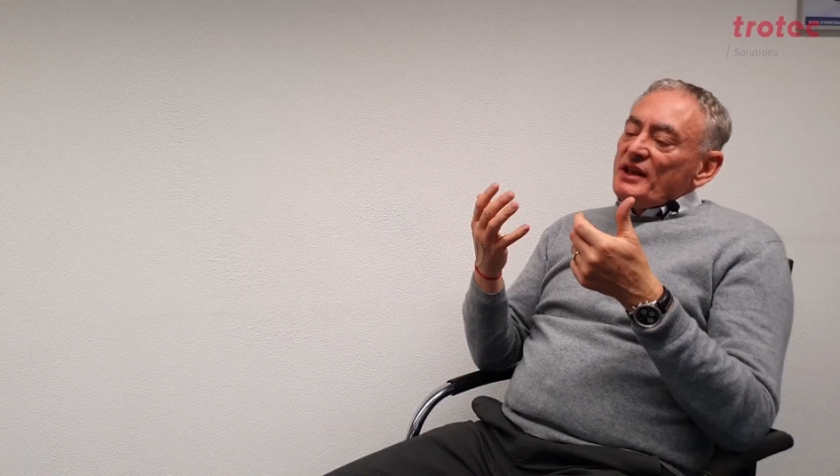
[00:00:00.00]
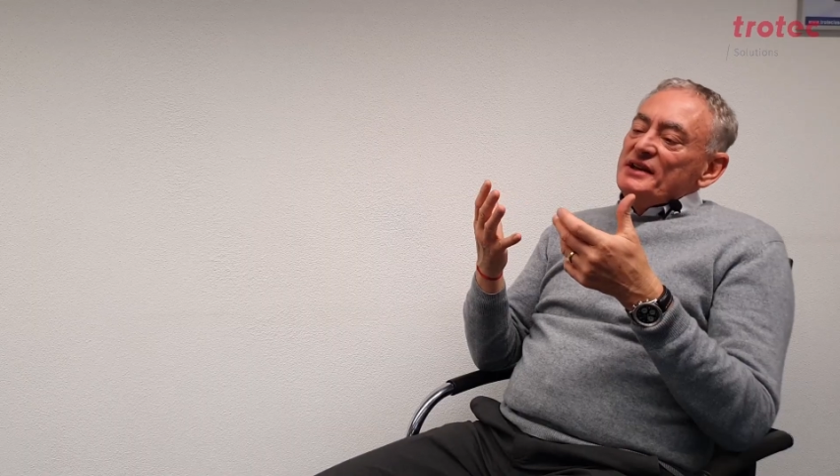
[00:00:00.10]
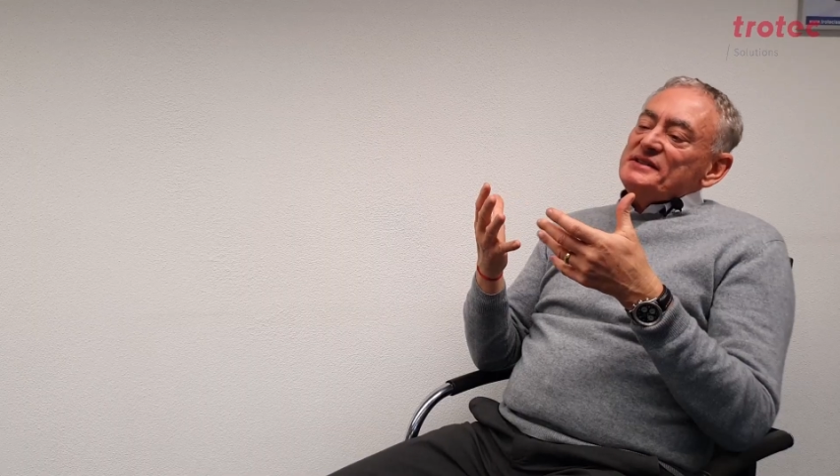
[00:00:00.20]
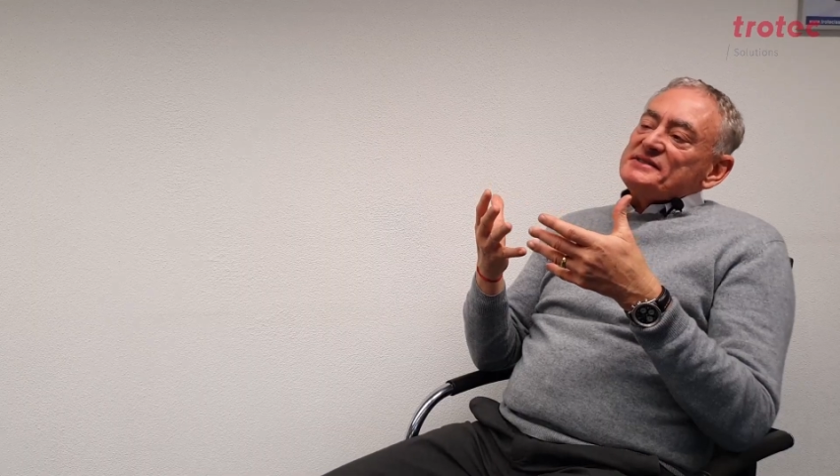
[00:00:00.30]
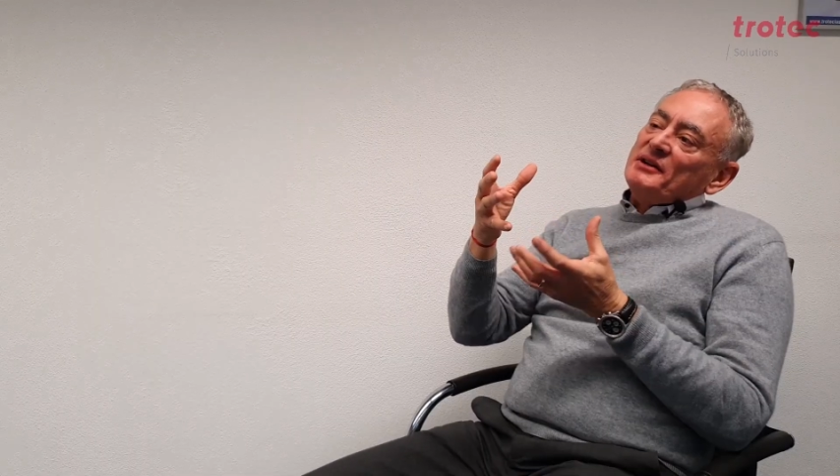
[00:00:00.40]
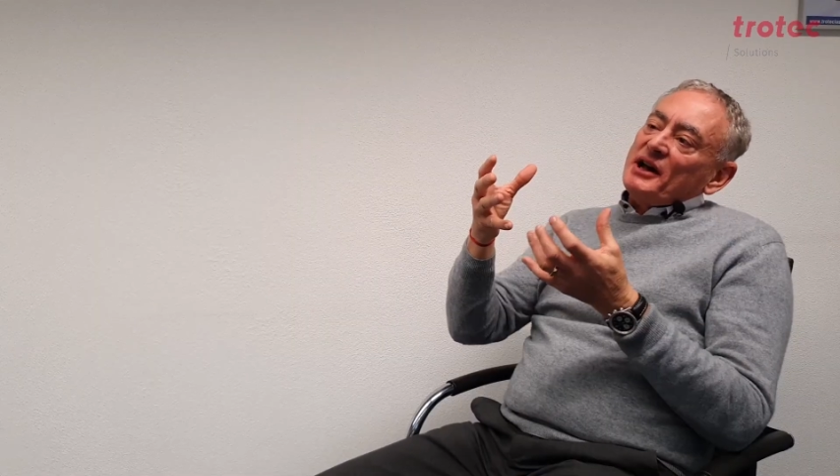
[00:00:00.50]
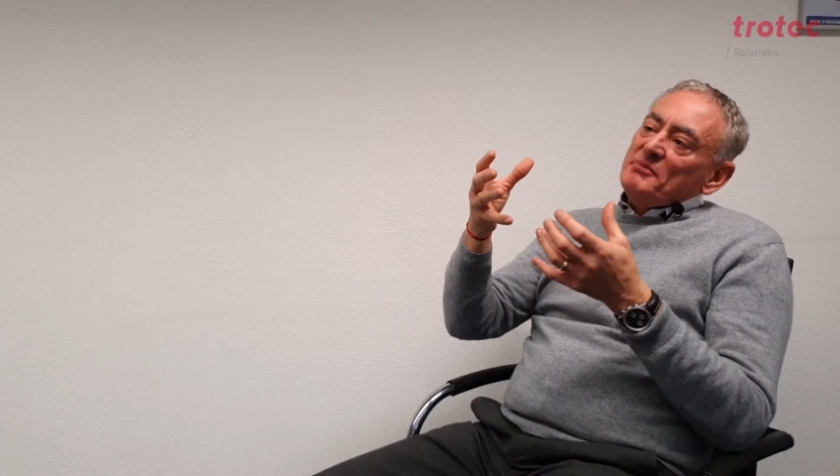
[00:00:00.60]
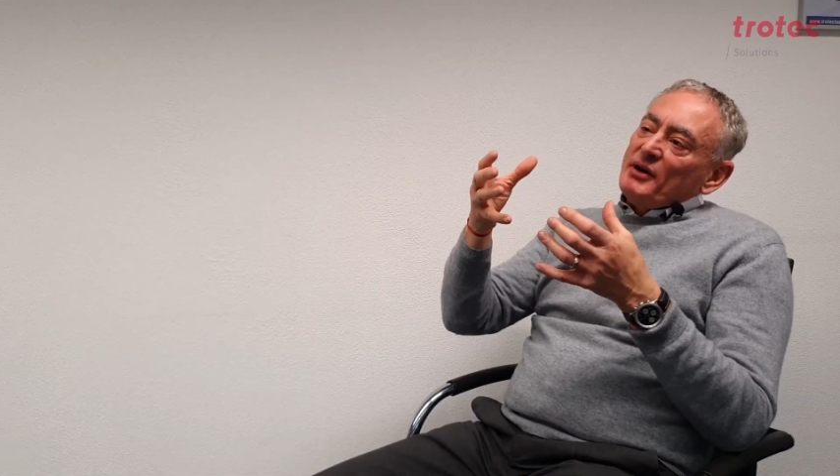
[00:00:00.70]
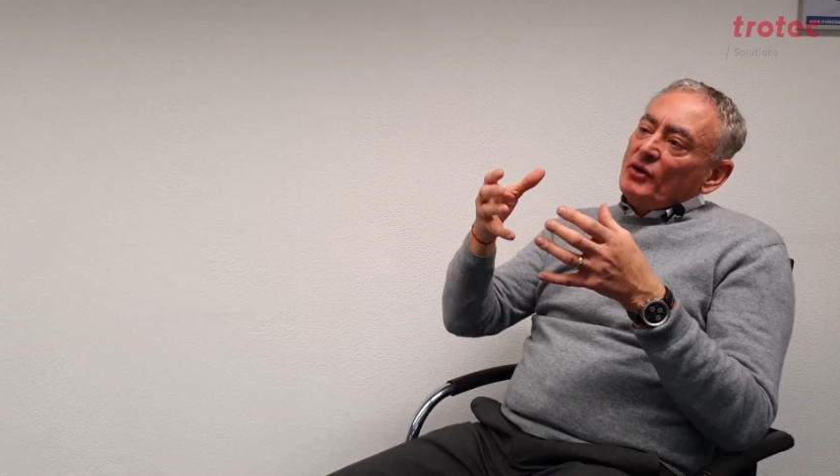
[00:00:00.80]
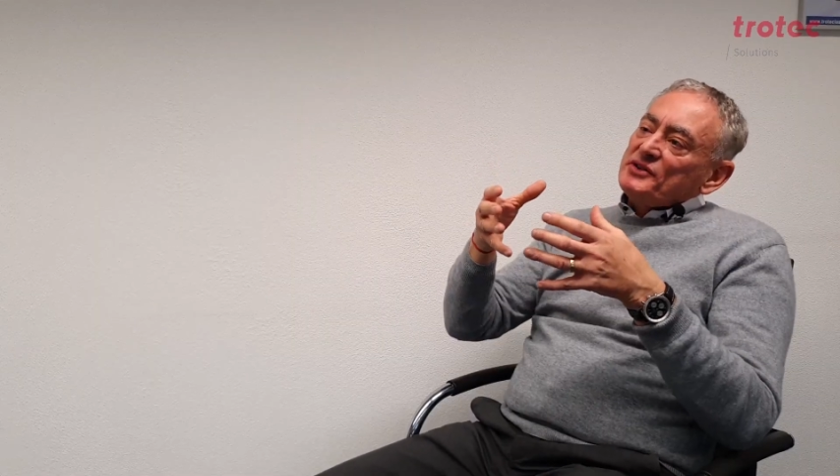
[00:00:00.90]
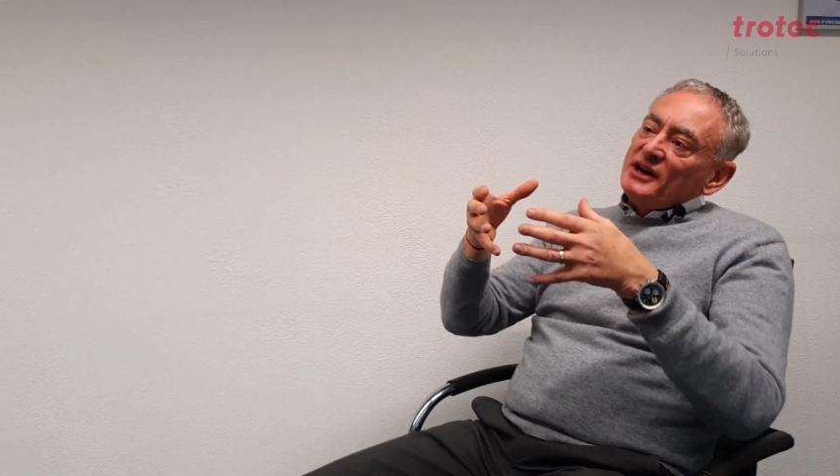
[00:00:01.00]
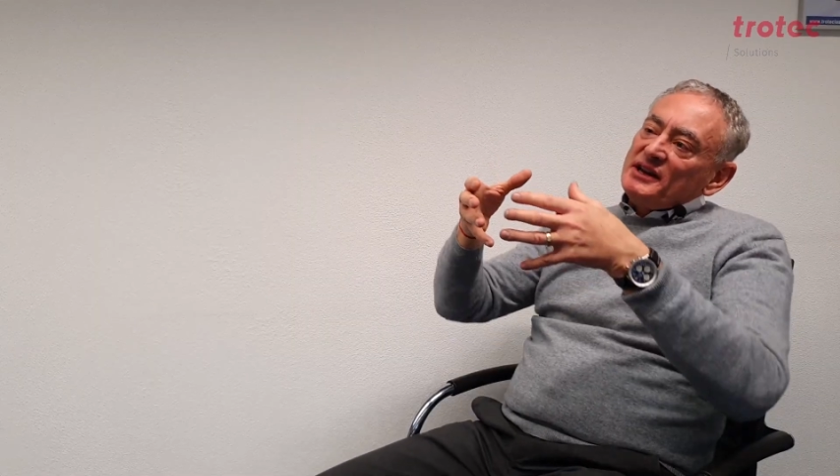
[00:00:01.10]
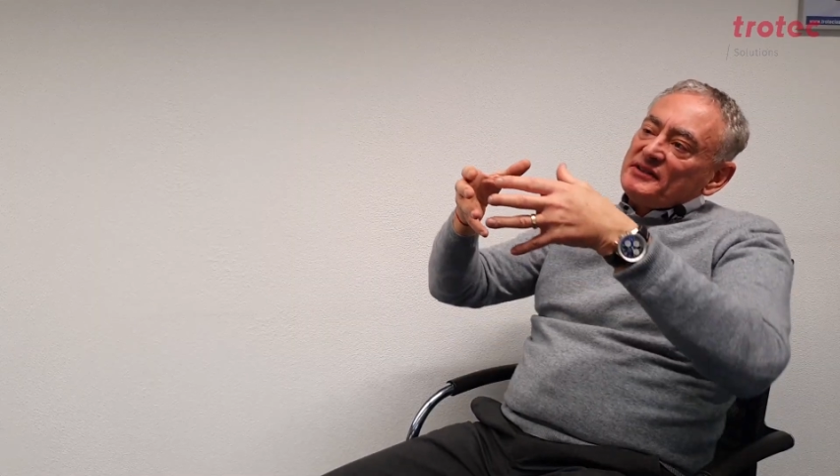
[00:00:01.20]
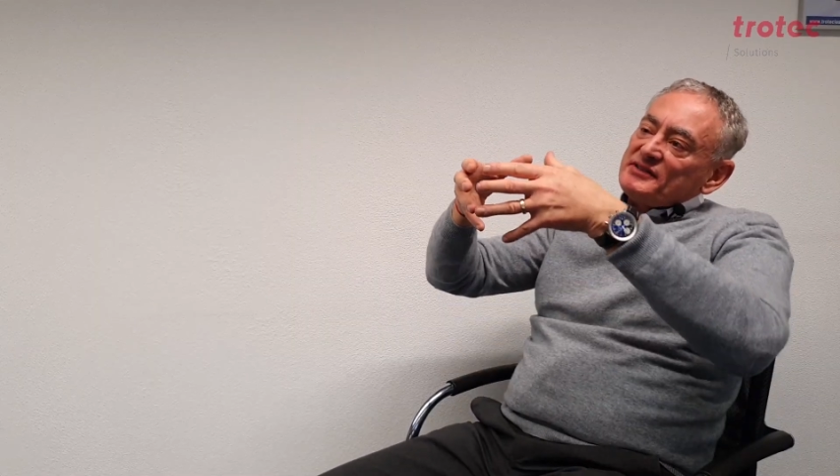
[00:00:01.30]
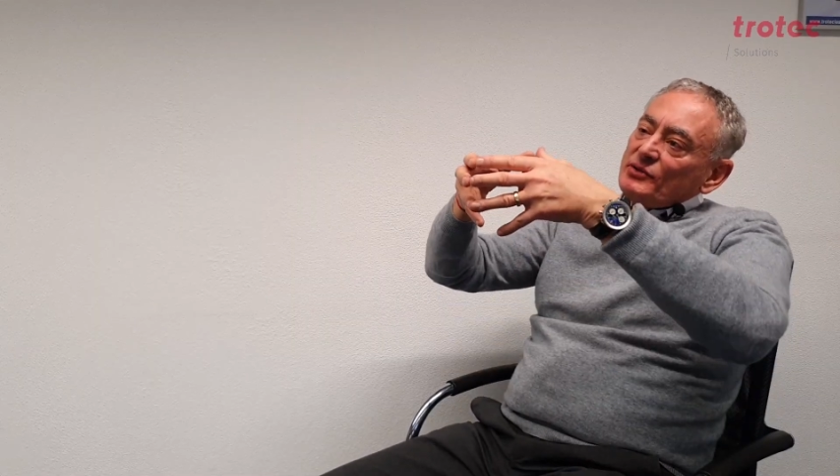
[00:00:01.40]
The safety cone is a
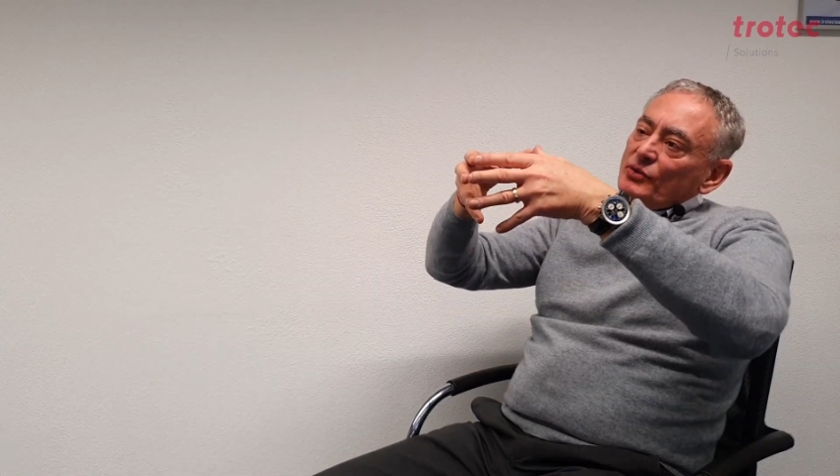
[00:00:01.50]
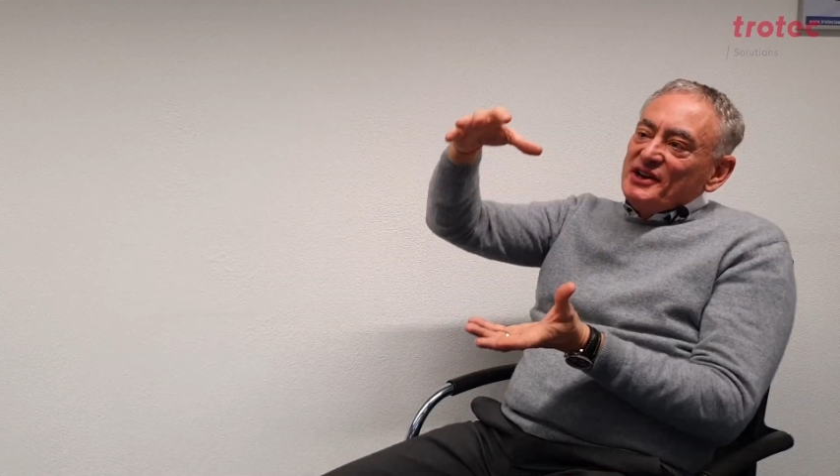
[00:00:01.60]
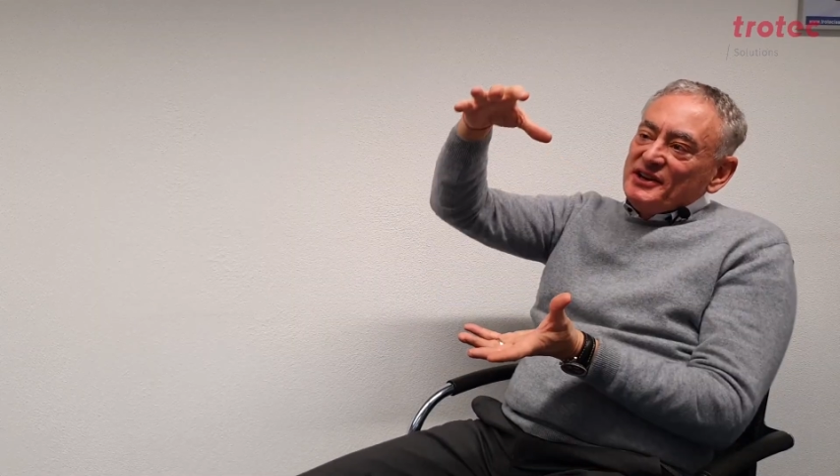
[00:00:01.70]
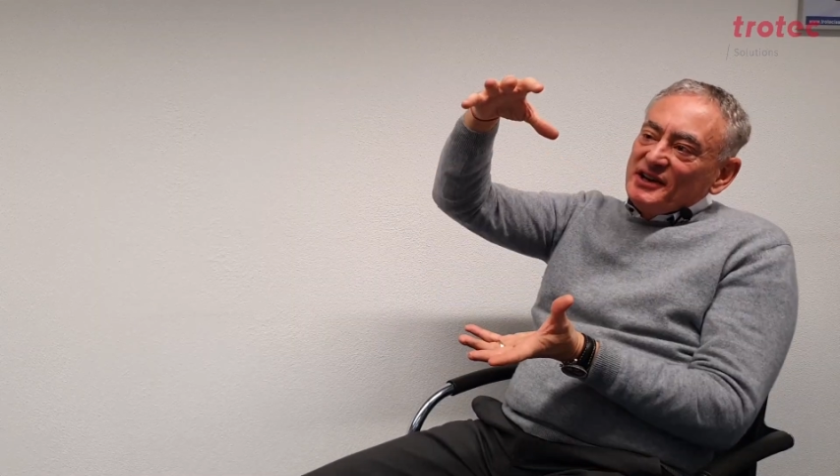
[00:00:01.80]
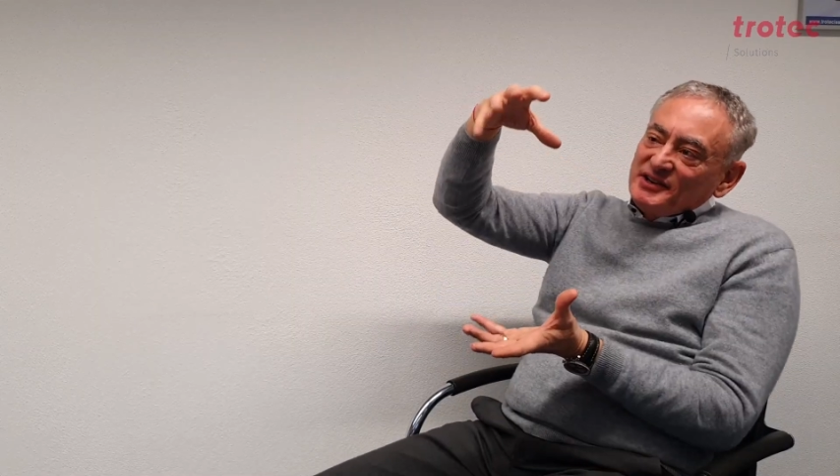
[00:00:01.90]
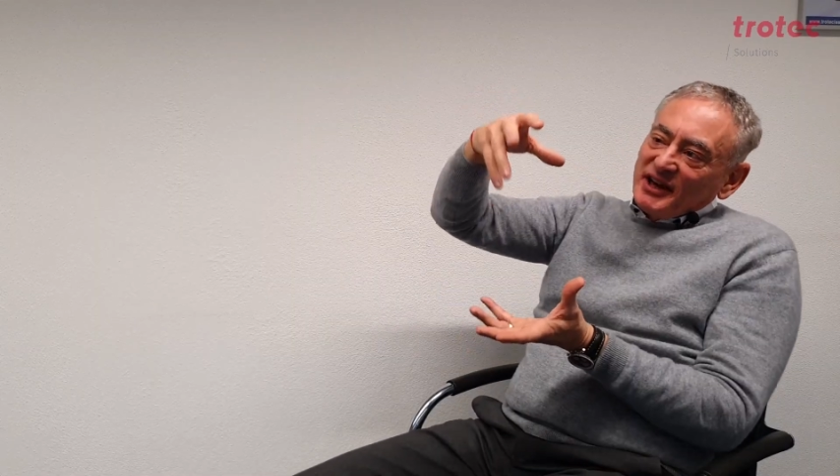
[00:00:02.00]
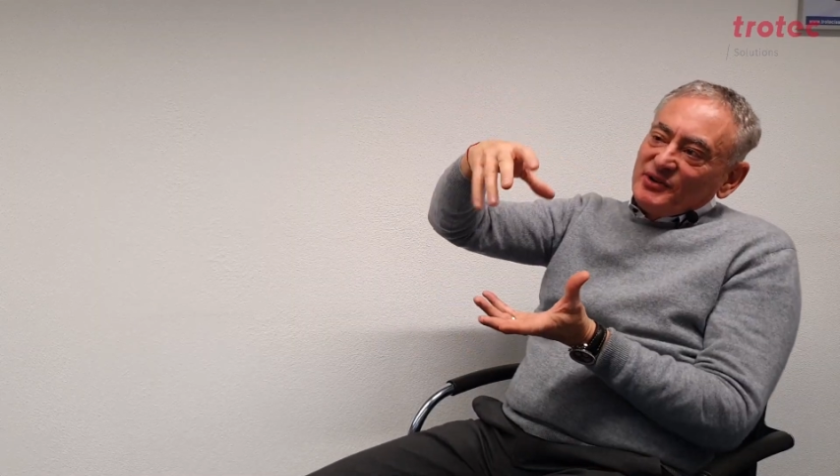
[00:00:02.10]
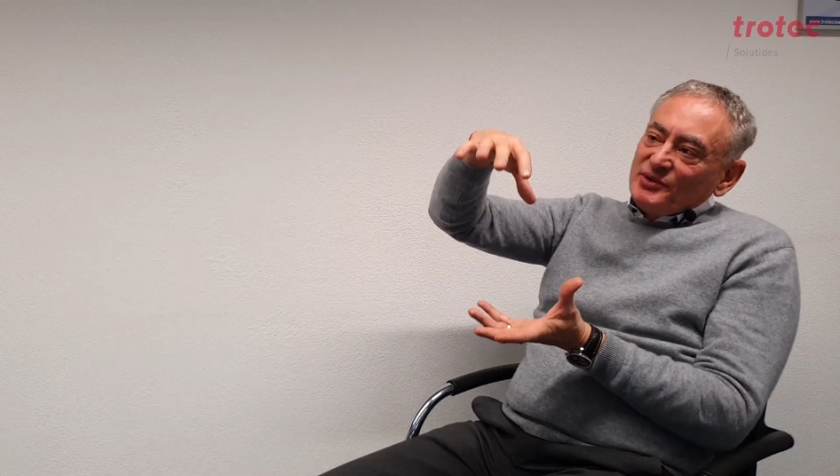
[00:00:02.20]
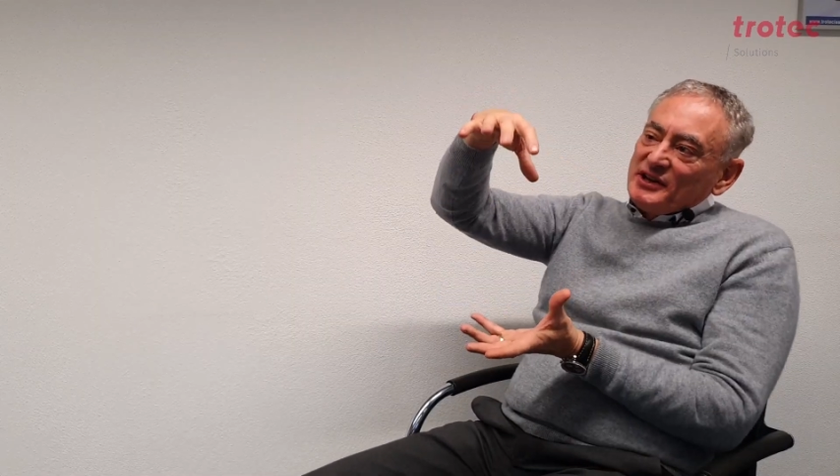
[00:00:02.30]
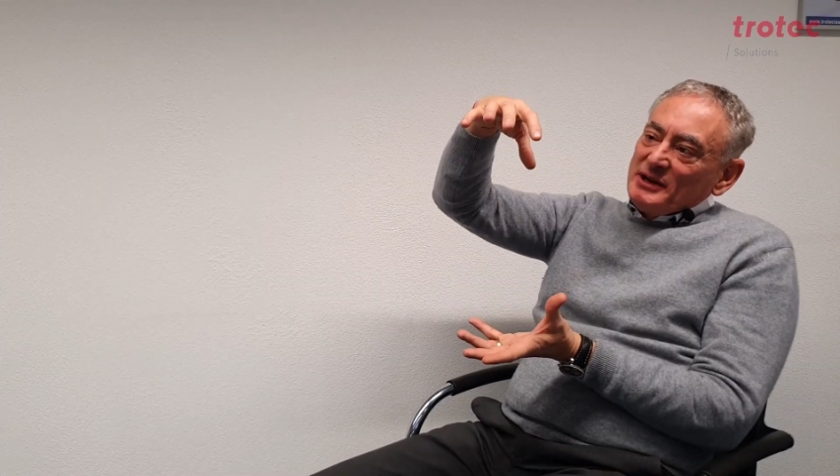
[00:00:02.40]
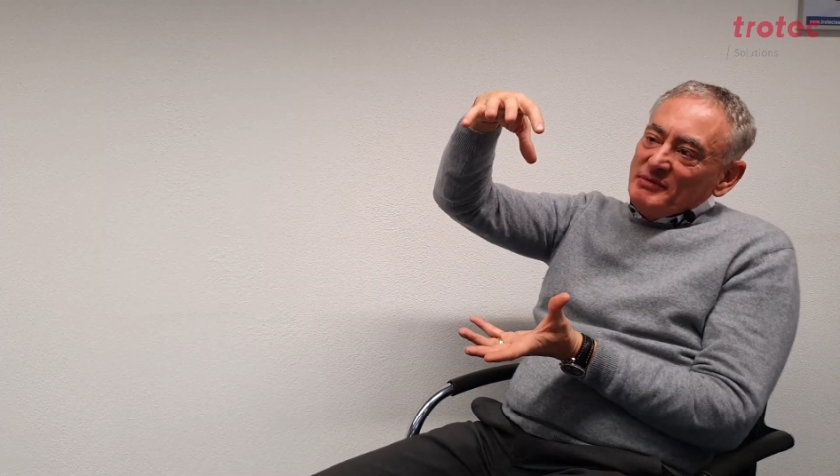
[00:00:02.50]
component that is adapted directly